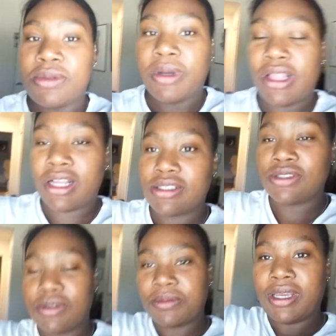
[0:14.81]
to my
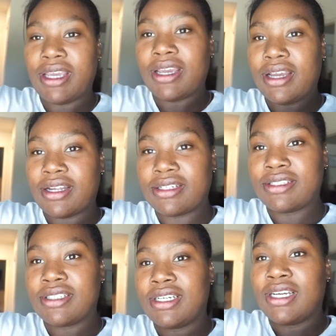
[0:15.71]
classroom
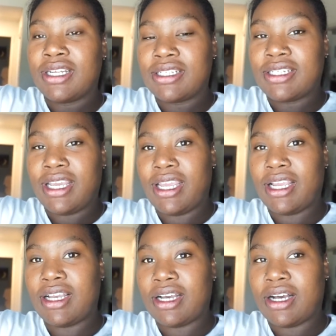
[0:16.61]
and
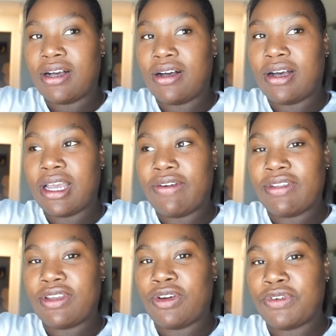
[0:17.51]
take
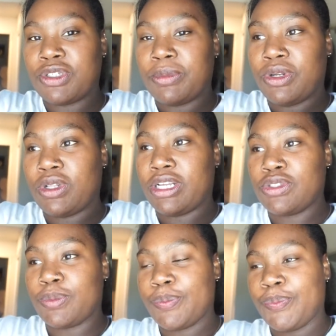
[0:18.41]
everything over to my new
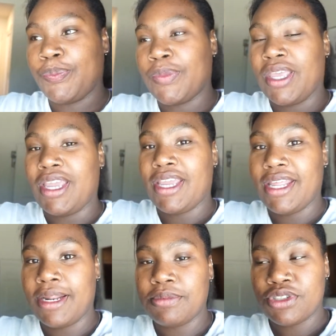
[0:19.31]
classroom.
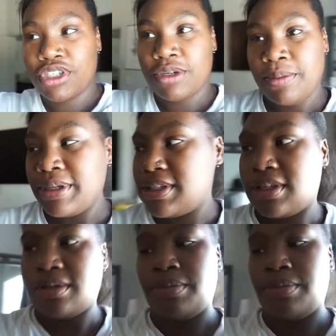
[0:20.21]
And I'm just gonna basically